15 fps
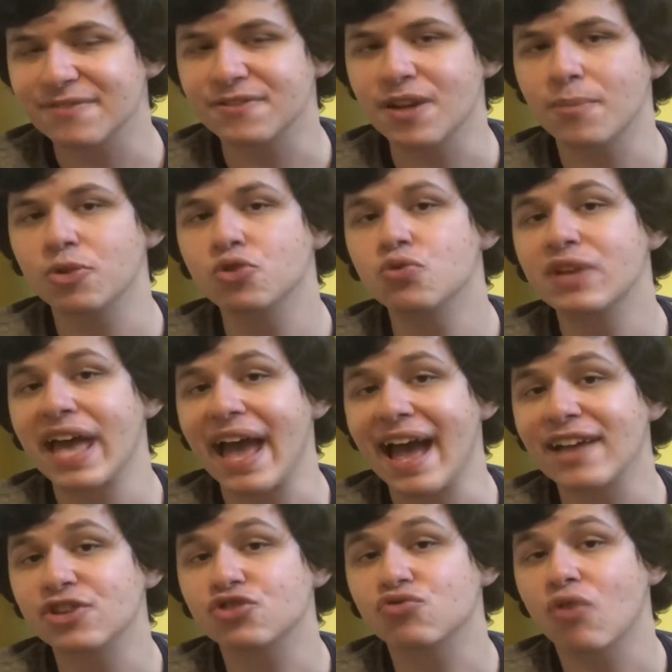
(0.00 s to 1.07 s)
of someone who
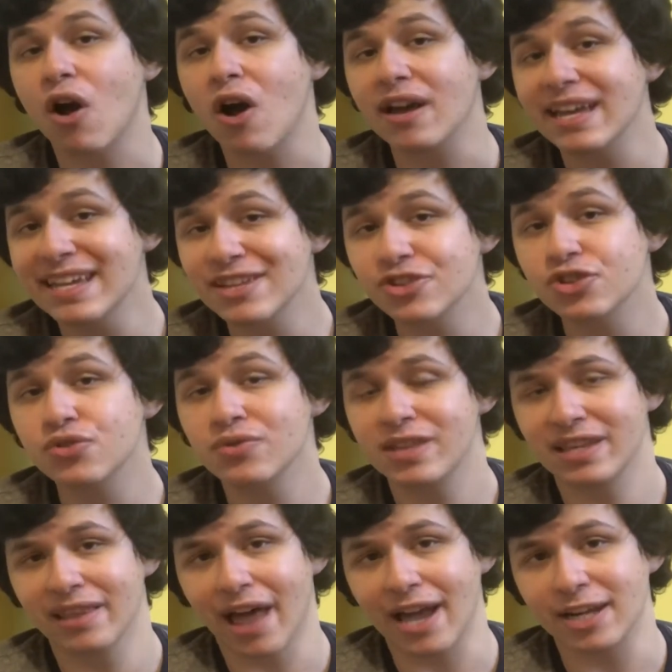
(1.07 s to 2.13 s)
can draw into
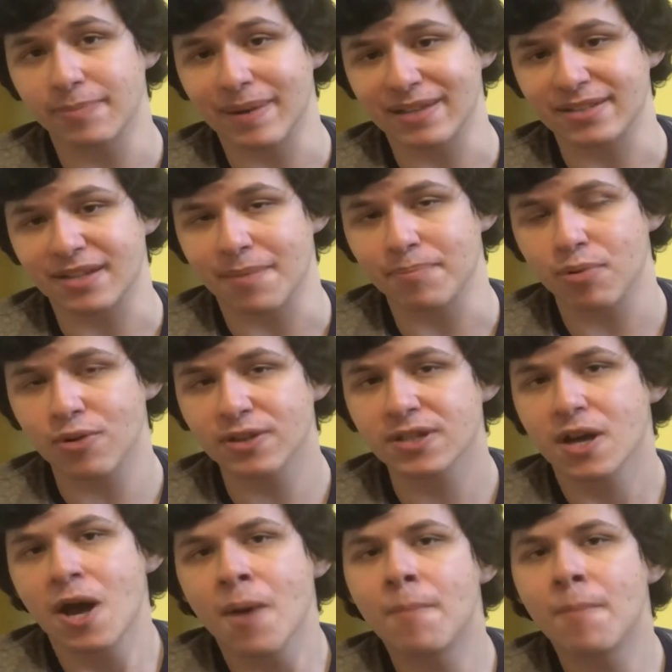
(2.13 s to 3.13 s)
the lineup at some point,